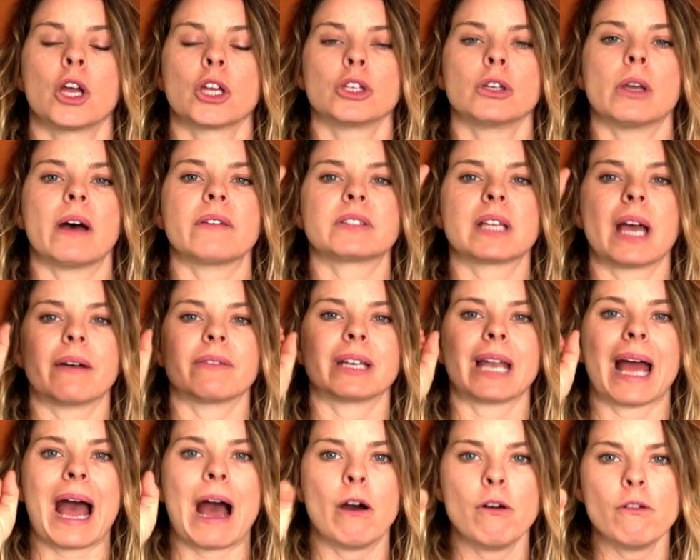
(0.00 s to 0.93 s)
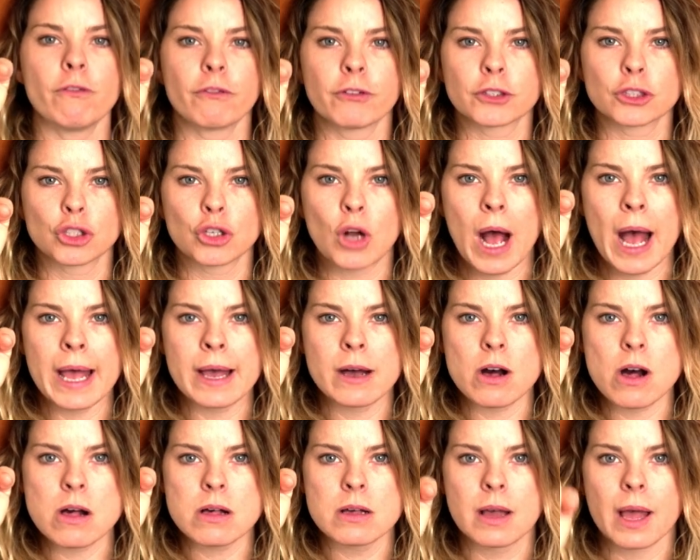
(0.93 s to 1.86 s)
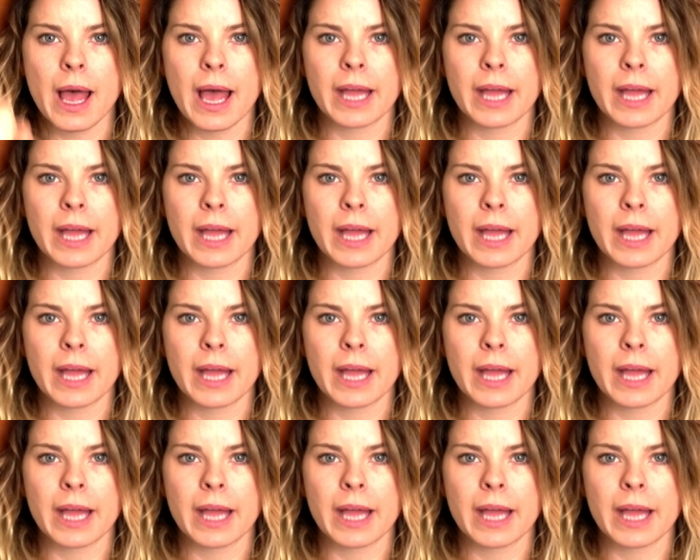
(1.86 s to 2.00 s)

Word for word: You have to have an out for trial,